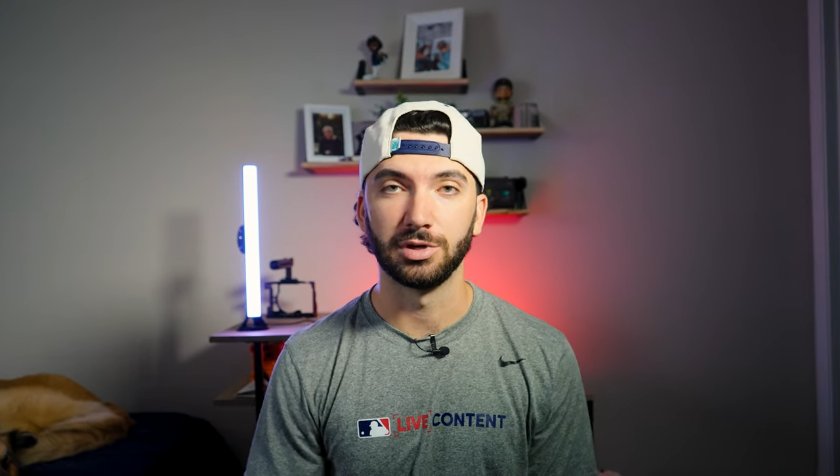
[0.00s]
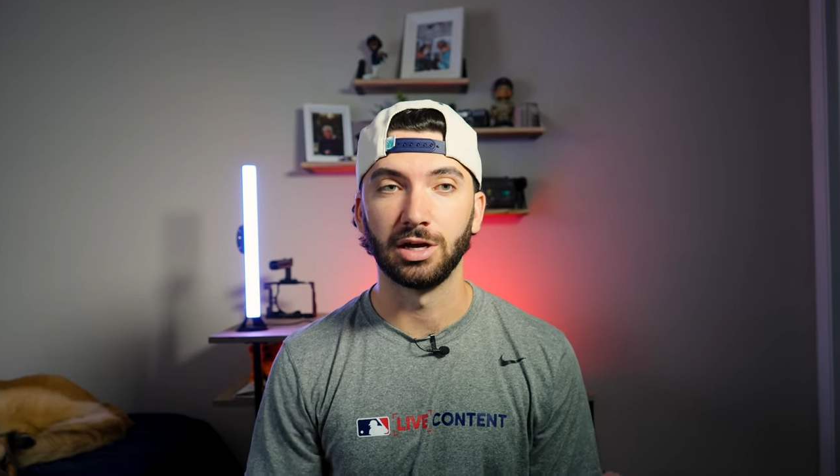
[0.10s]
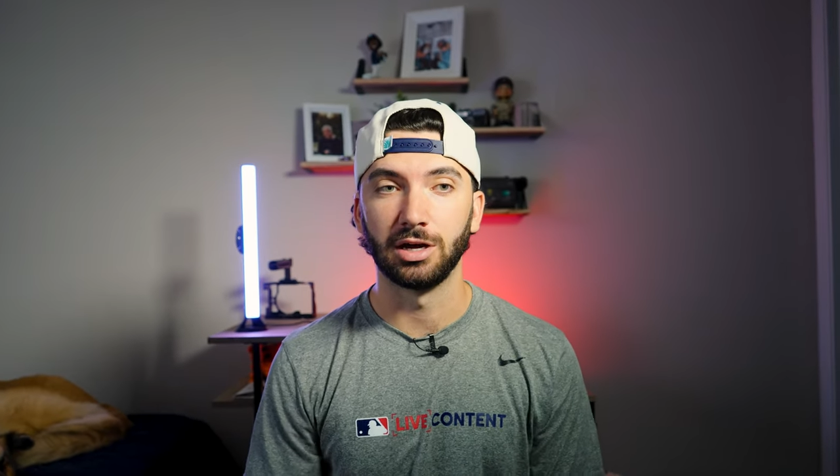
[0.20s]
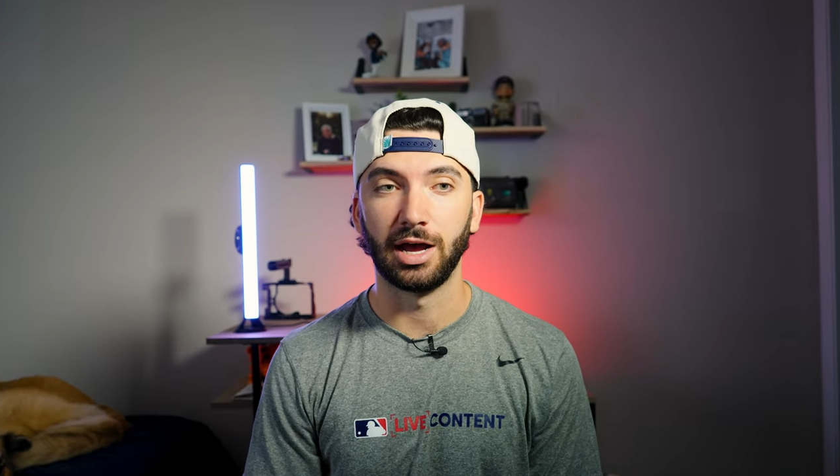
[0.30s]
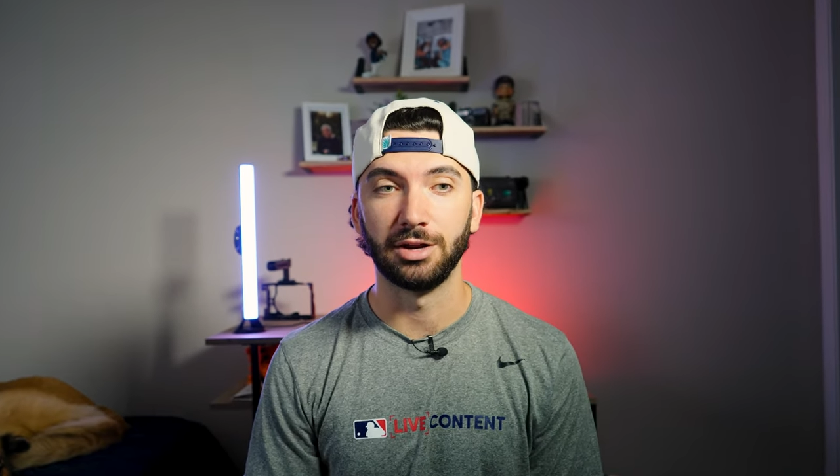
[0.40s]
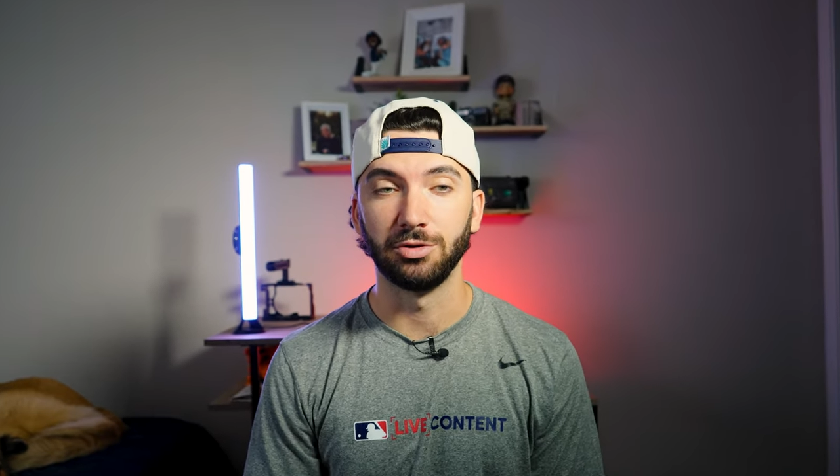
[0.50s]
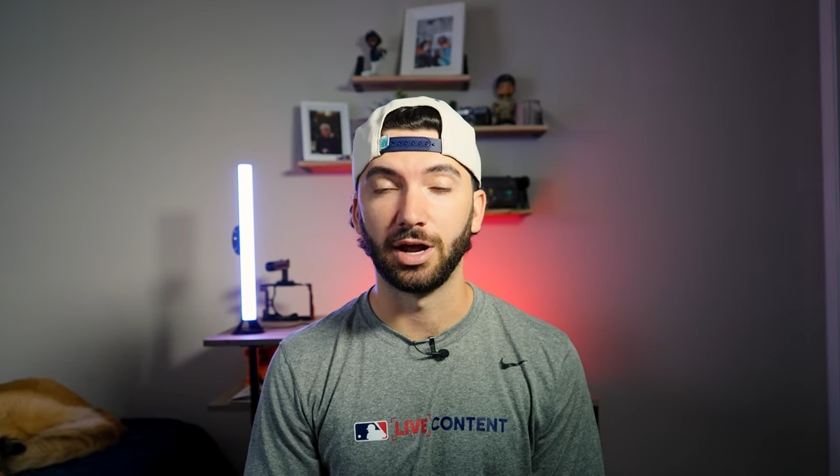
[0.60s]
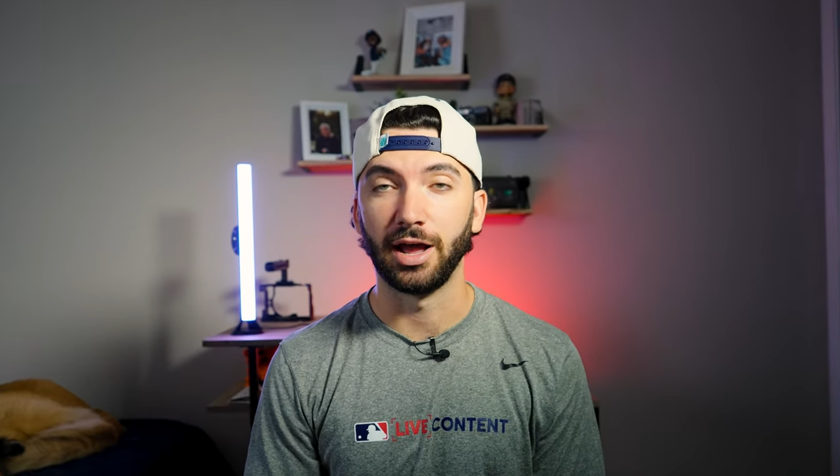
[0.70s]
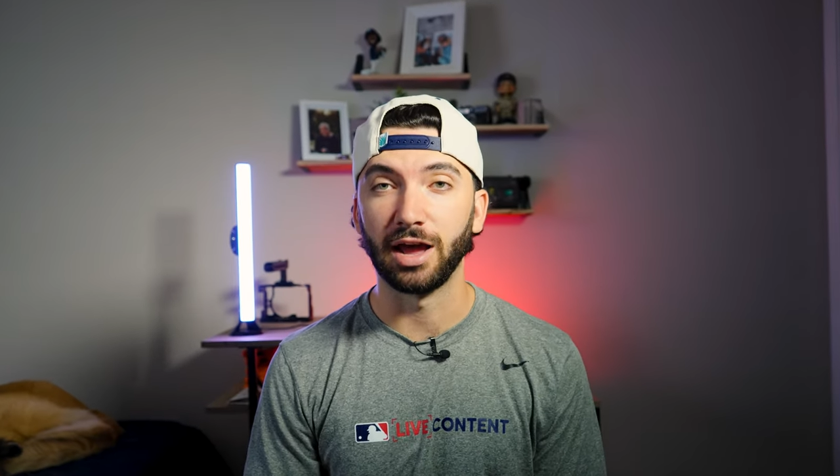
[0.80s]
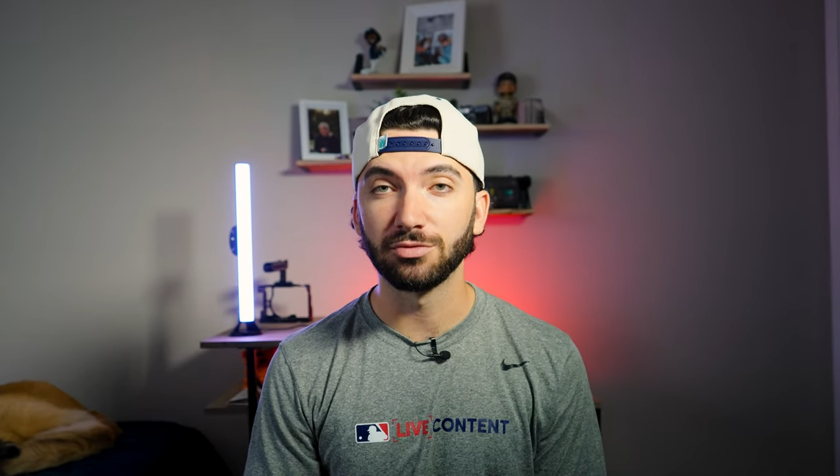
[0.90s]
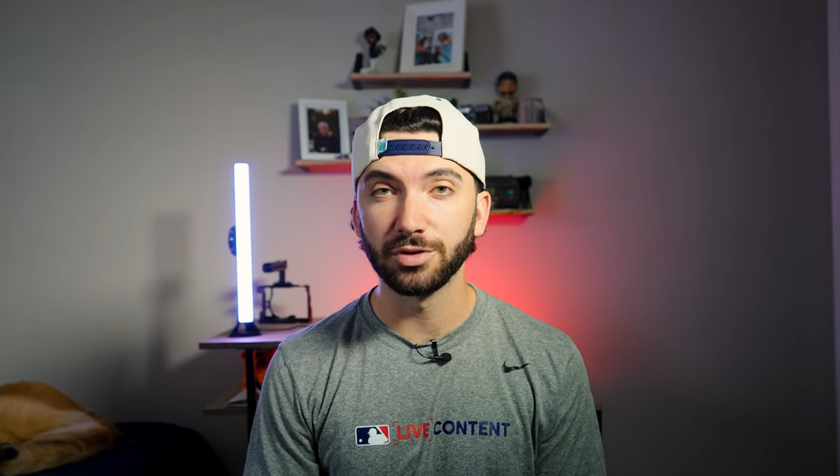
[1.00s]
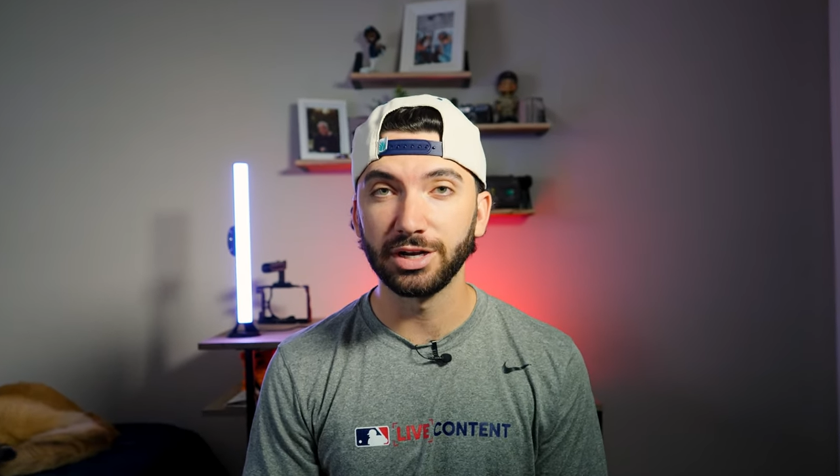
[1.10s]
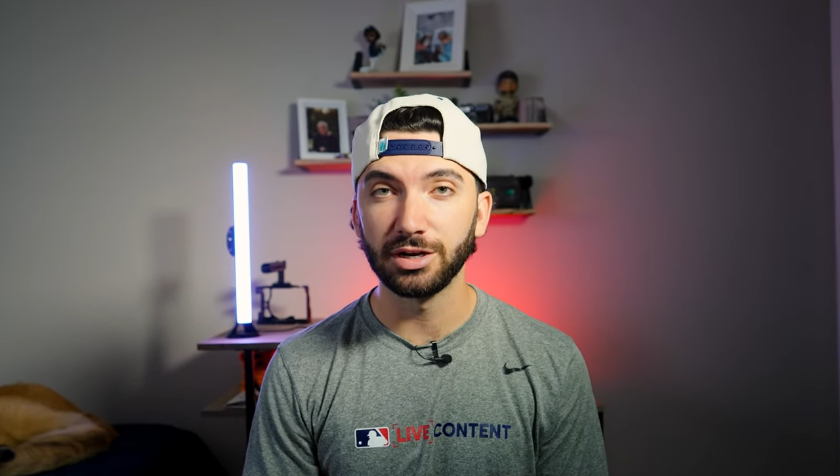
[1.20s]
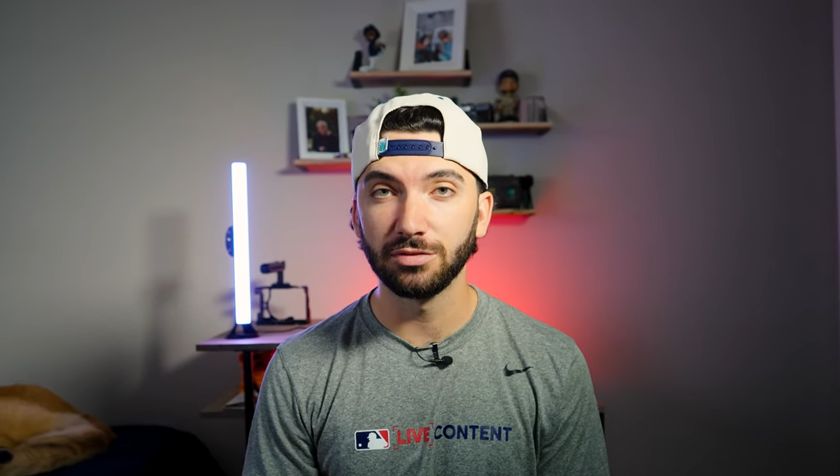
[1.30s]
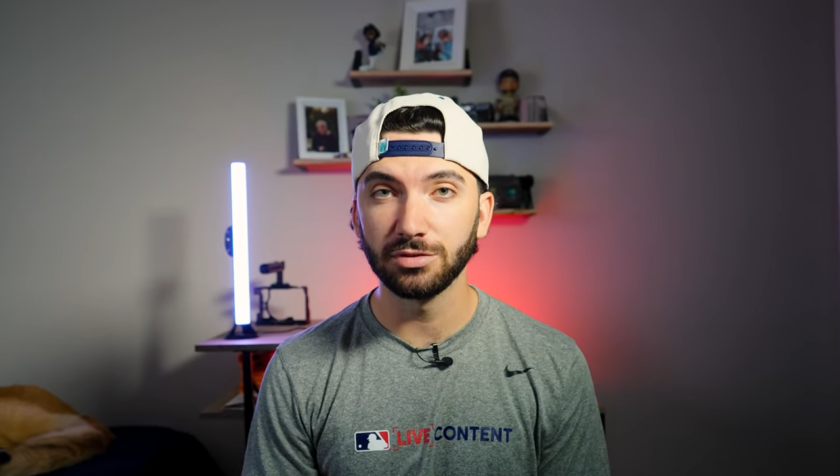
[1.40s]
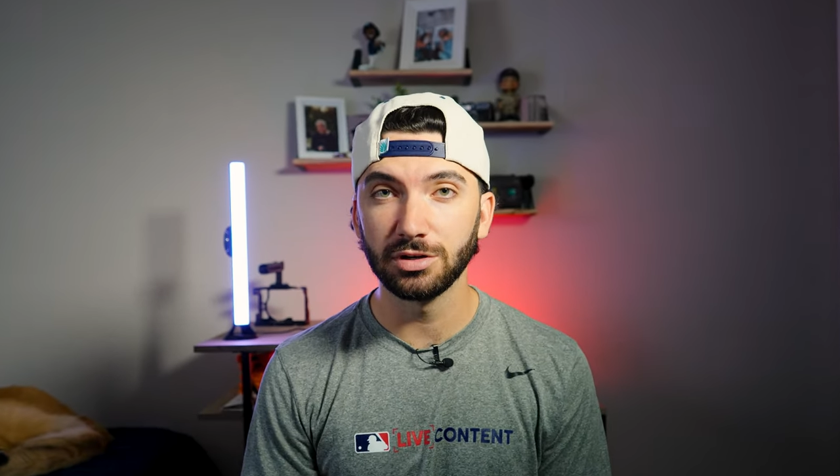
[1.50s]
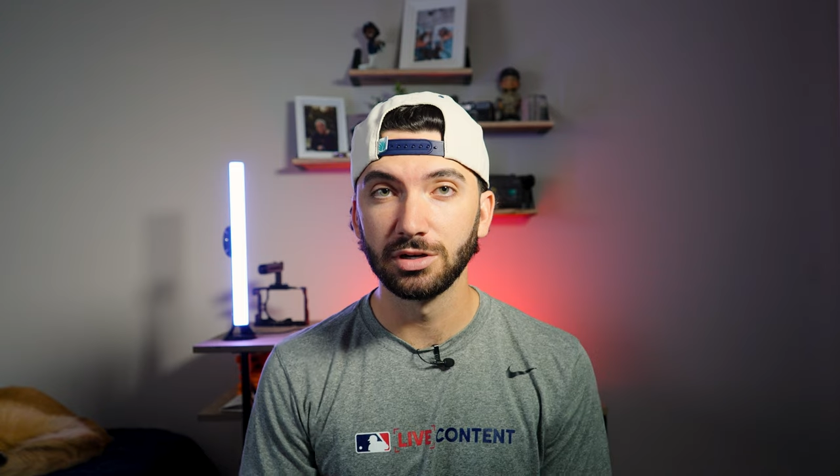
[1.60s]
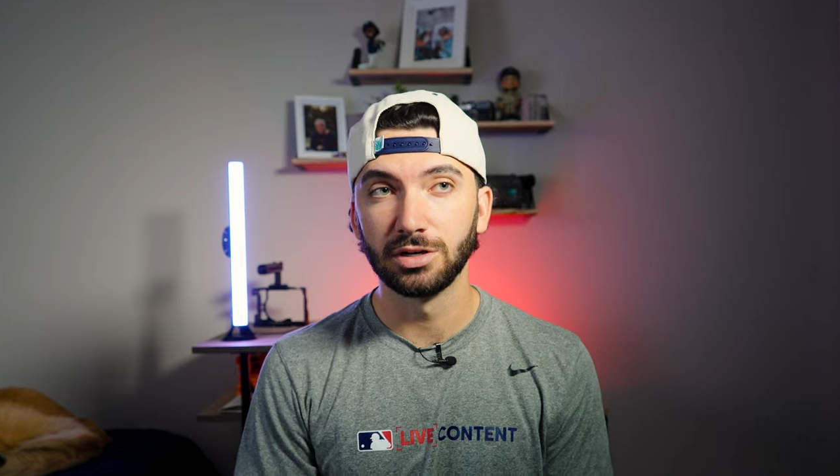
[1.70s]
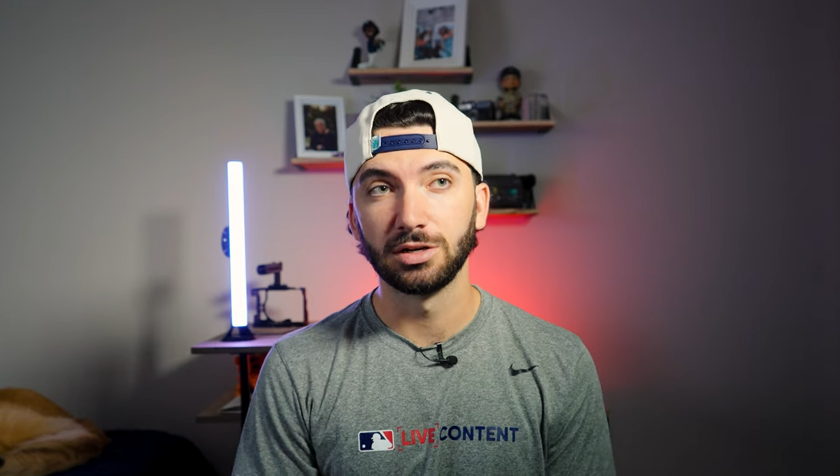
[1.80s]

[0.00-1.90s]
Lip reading: I do not have a rain cover.